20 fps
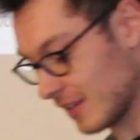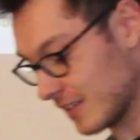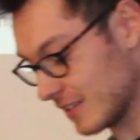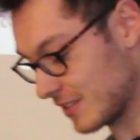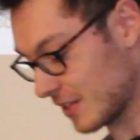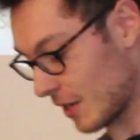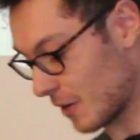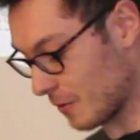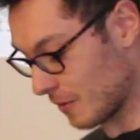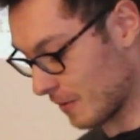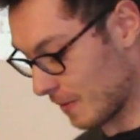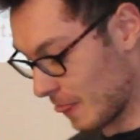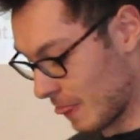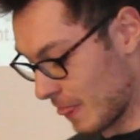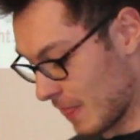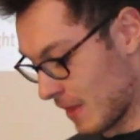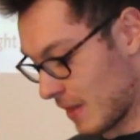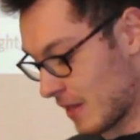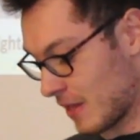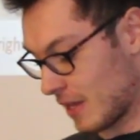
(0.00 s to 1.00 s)
So,
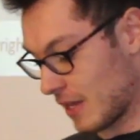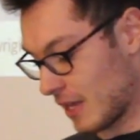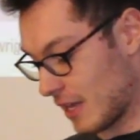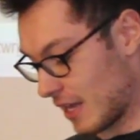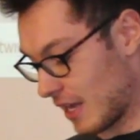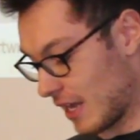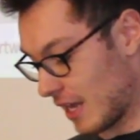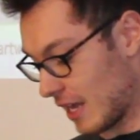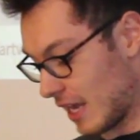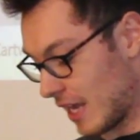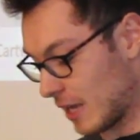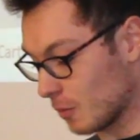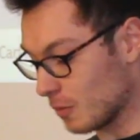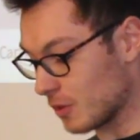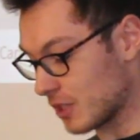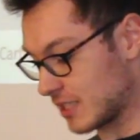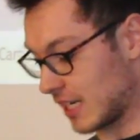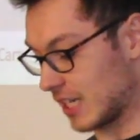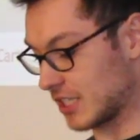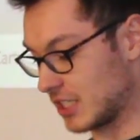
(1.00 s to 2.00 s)
in
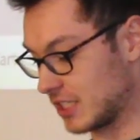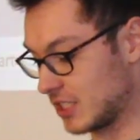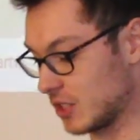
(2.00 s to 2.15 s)
order to actually